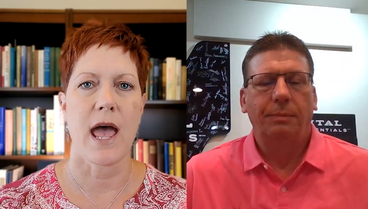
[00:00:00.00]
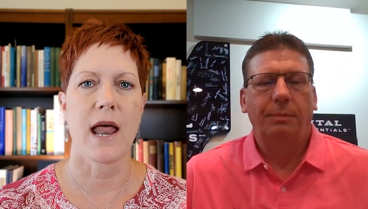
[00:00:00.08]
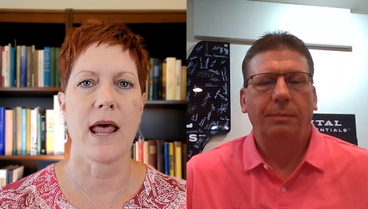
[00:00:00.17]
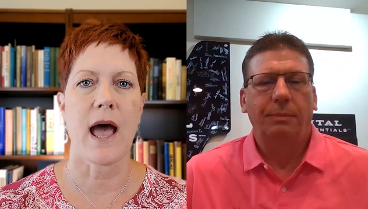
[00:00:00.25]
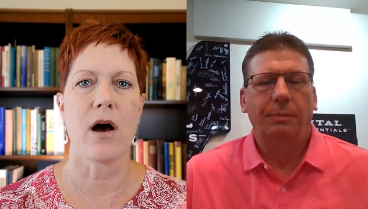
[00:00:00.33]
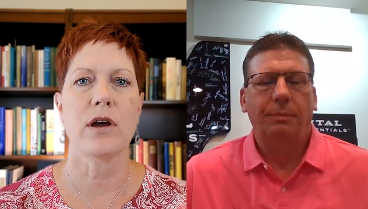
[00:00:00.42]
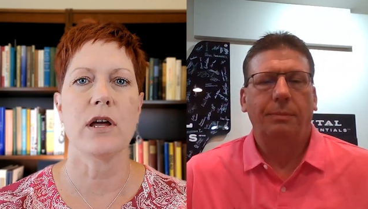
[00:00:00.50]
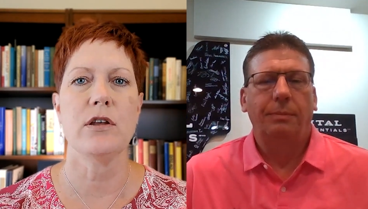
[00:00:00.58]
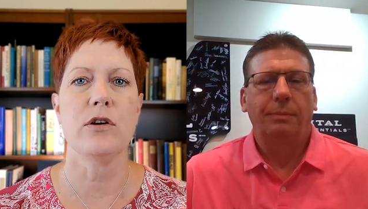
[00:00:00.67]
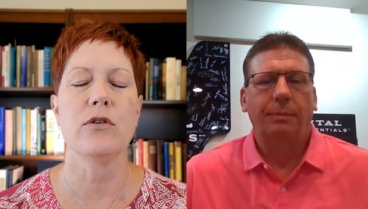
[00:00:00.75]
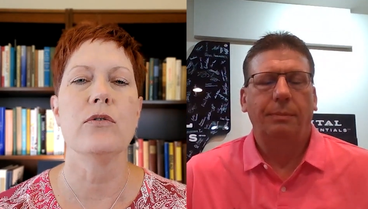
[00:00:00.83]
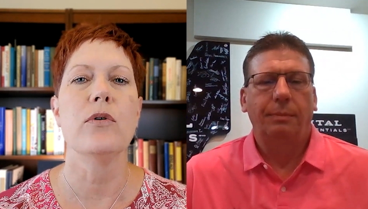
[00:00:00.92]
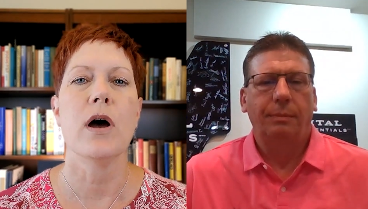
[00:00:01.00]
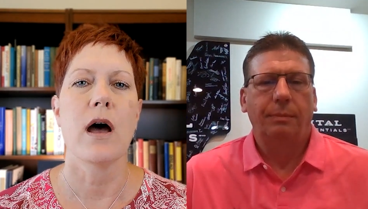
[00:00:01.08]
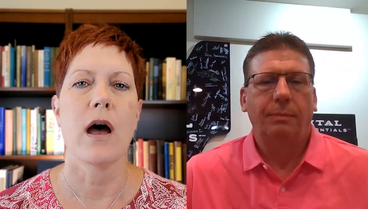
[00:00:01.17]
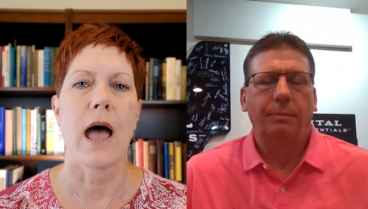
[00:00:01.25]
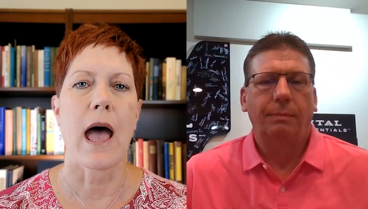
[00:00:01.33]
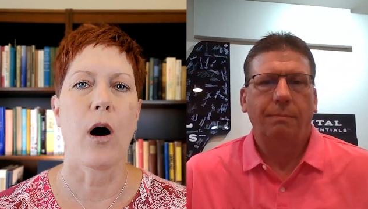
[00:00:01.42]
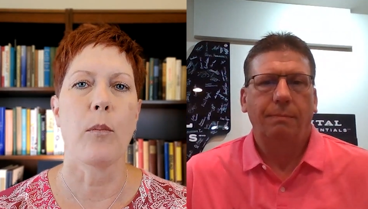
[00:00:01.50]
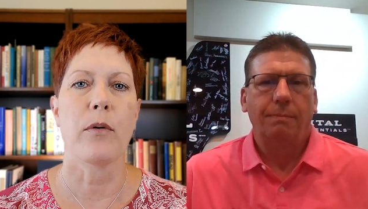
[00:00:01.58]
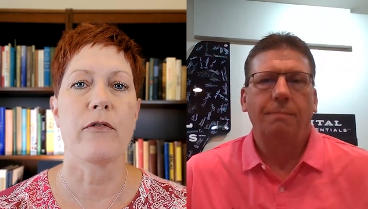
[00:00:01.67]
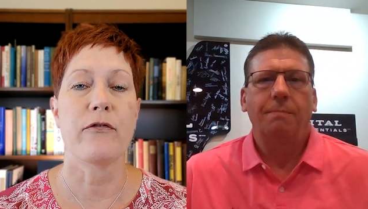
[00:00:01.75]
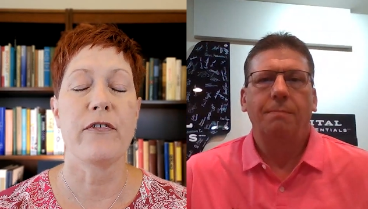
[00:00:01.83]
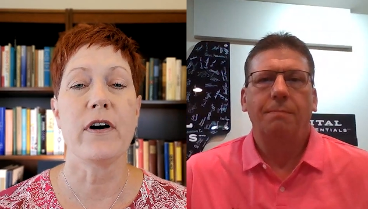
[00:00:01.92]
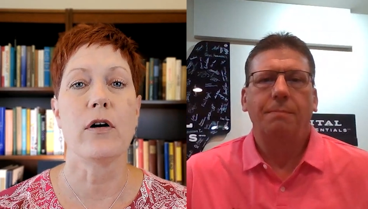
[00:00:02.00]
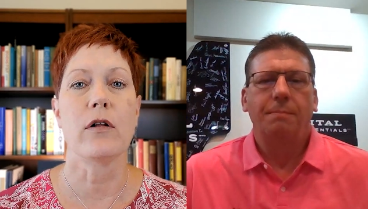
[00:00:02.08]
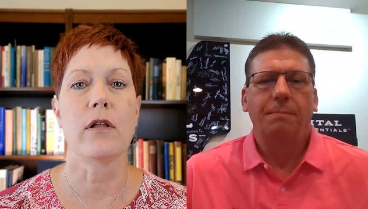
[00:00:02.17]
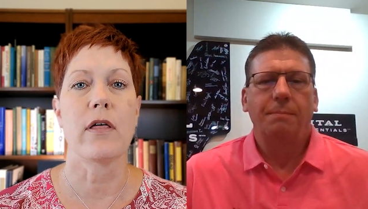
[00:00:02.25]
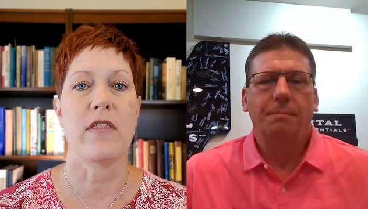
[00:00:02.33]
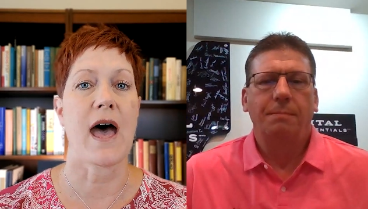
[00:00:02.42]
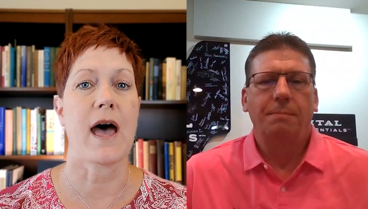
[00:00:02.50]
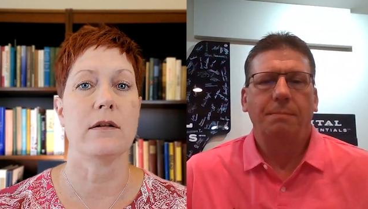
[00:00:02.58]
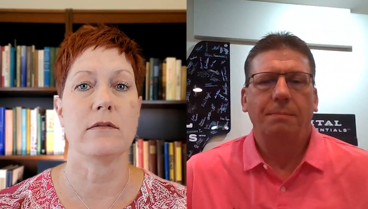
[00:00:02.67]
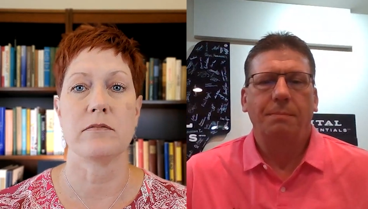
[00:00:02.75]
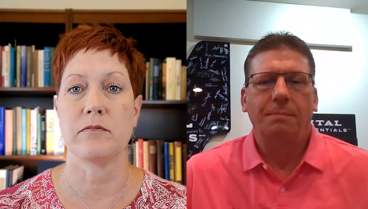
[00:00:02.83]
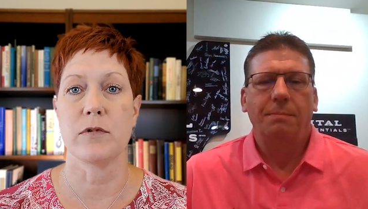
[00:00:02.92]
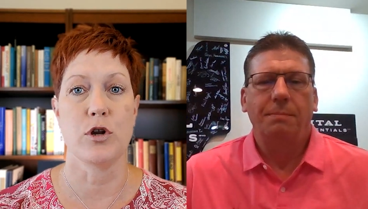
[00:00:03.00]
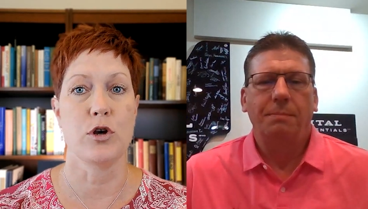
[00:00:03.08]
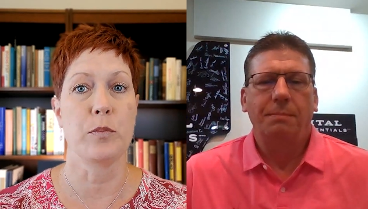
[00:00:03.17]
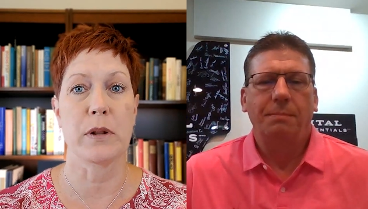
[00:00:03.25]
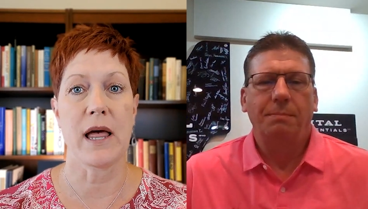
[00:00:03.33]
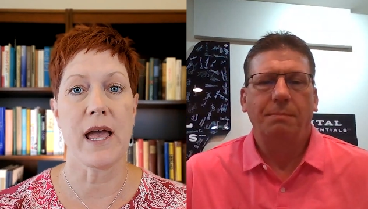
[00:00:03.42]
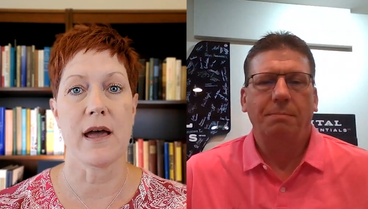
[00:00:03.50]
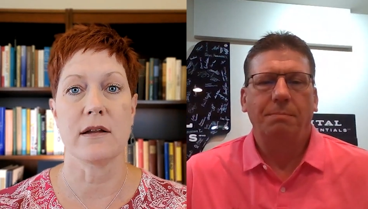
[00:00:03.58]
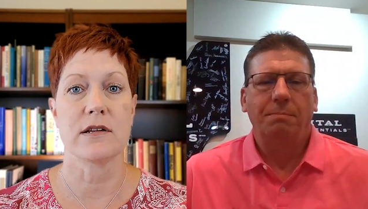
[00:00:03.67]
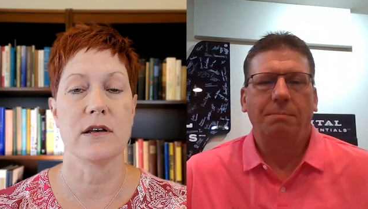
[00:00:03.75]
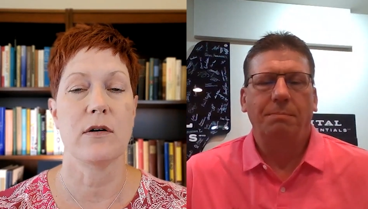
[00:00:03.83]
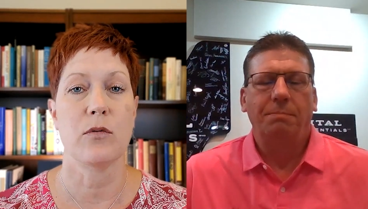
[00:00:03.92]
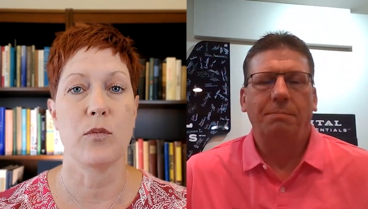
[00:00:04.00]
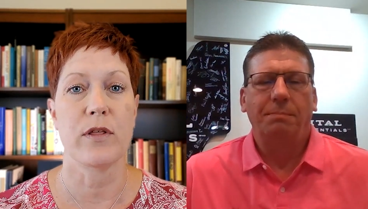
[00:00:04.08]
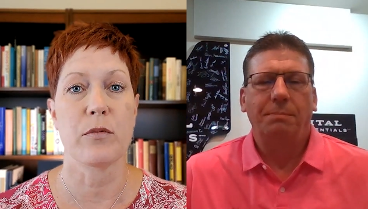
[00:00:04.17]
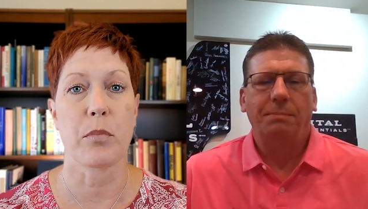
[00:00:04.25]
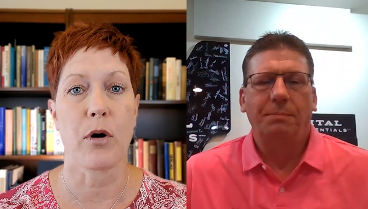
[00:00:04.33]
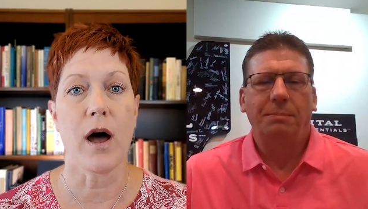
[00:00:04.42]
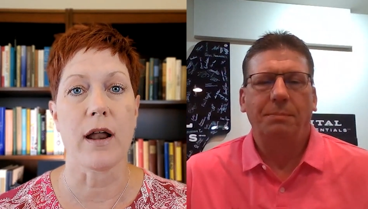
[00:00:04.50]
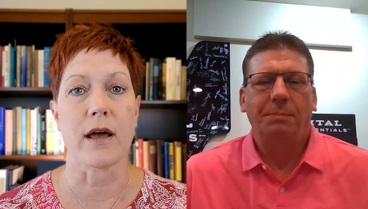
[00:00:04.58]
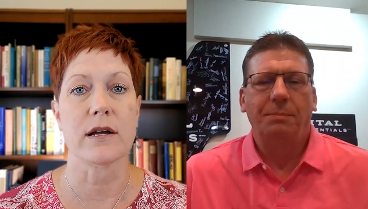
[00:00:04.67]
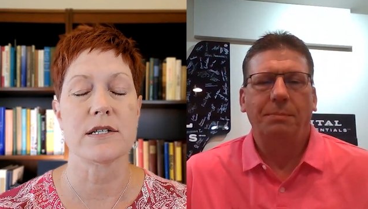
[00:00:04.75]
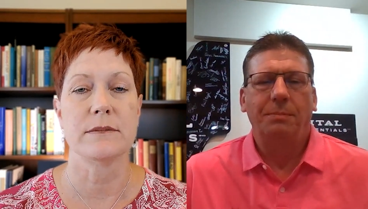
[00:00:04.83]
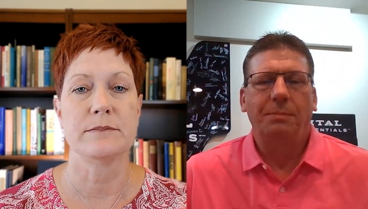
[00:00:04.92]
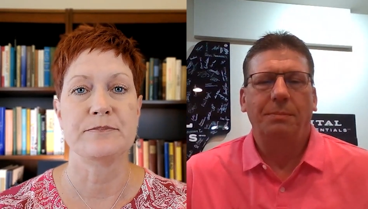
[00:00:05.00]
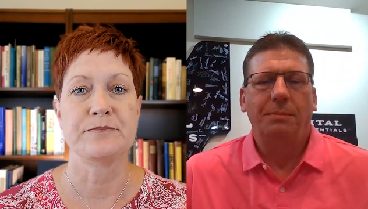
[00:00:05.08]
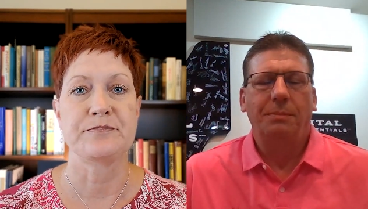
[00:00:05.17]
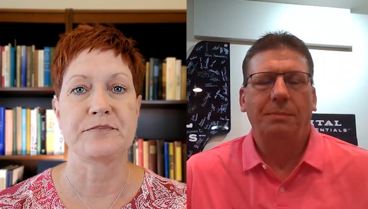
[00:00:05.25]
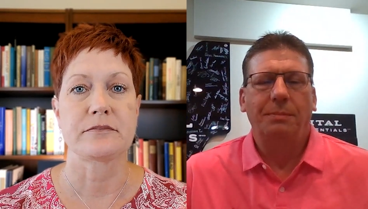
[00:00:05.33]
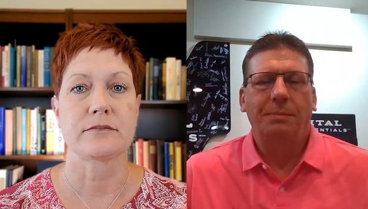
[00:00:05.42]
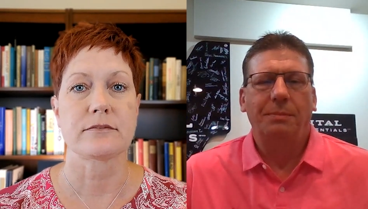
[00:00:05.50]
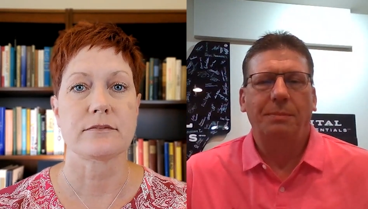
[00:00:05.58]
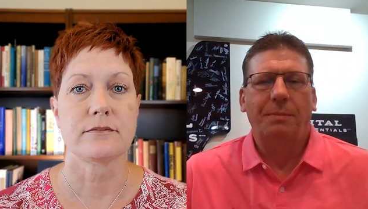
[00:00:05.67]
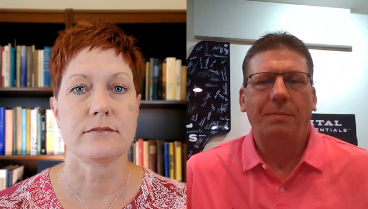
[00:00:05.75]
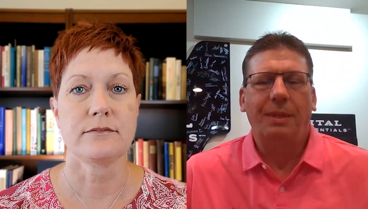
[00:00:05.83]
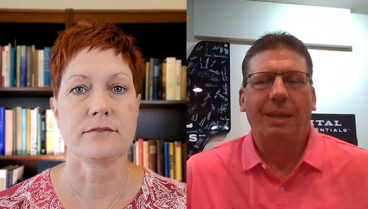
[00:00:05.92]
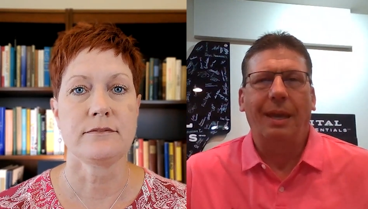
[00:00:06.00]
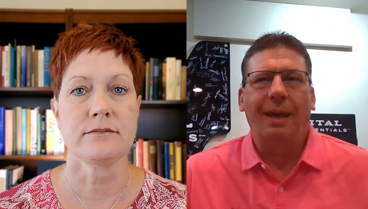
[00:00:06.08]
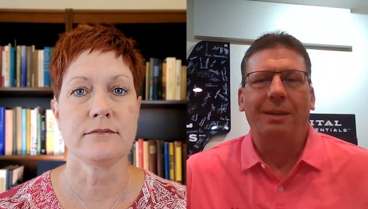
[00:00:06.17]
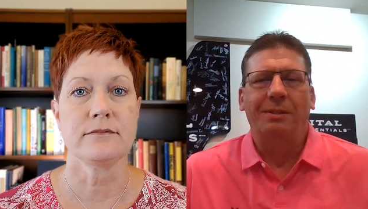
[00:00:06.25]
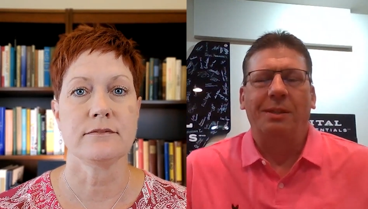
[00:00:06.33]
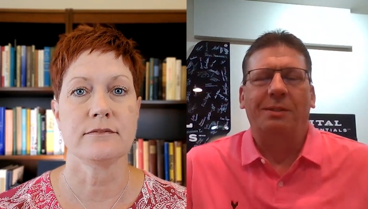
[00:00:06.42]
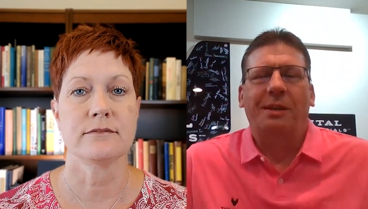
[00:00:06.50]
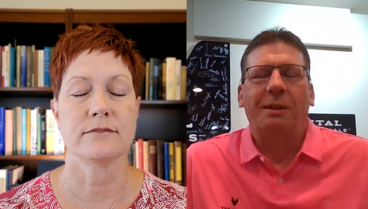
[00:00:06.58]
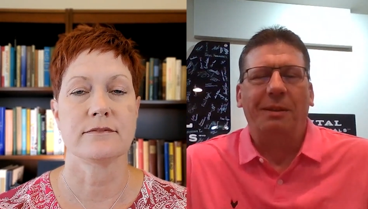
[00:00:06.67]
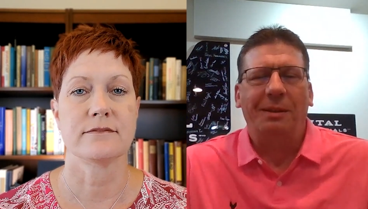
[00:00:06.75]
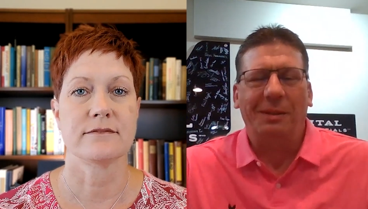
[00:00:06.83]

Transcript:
Speaker 1: and how can you help fill that new plant with product?
Speaker 2: Yes, it's kind of